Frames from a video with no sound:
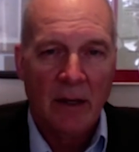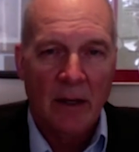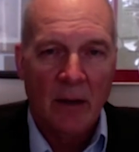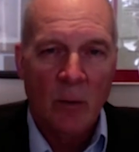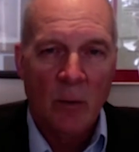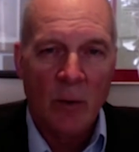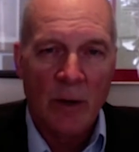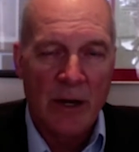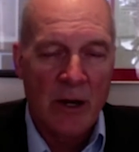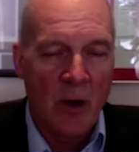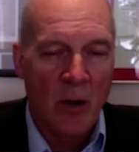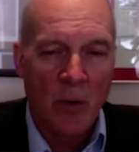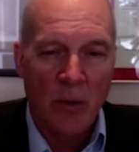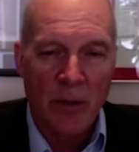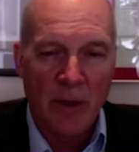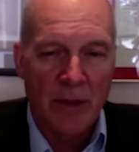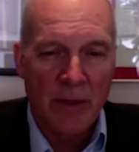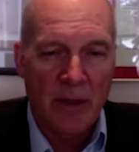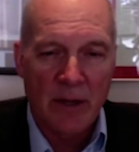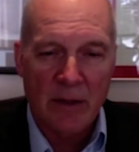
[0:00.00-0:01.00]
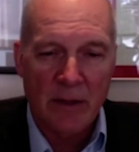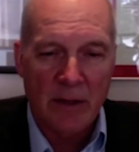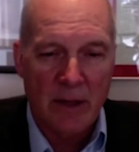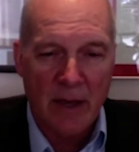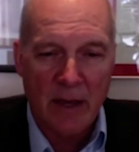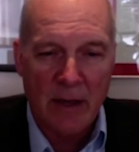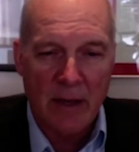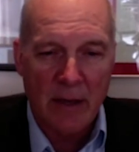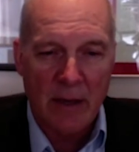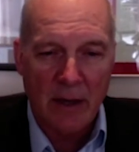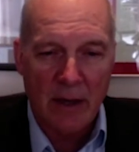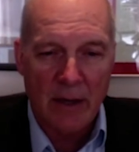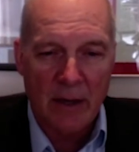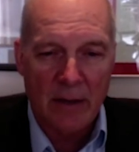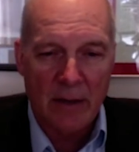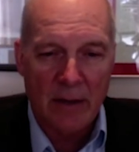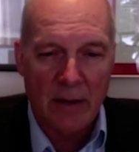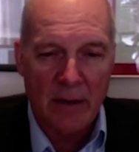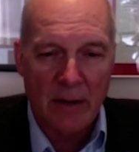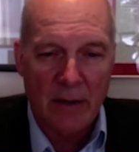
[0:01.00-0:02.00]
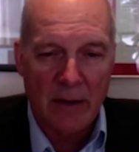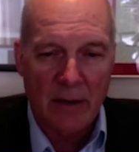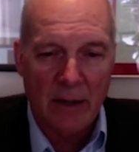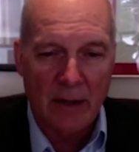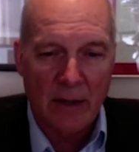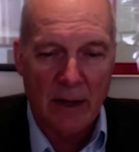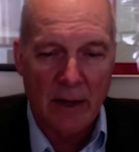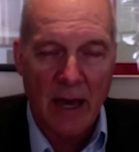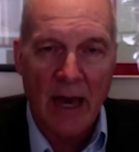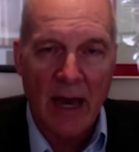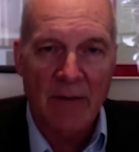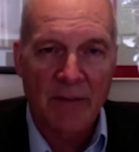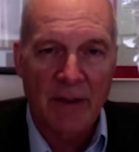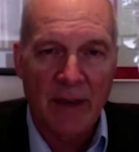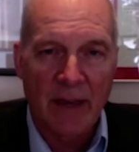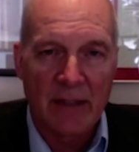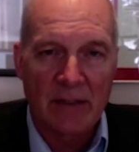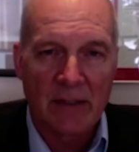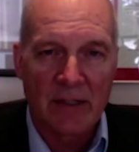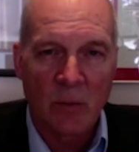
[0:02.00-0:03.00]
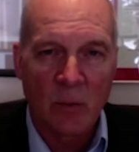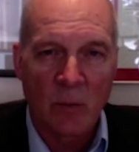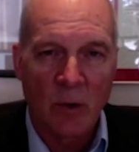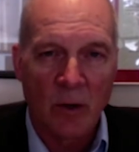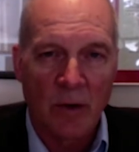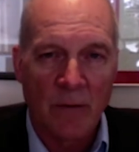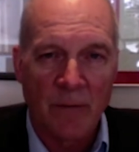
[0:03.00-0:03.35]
We know that the Afghans that work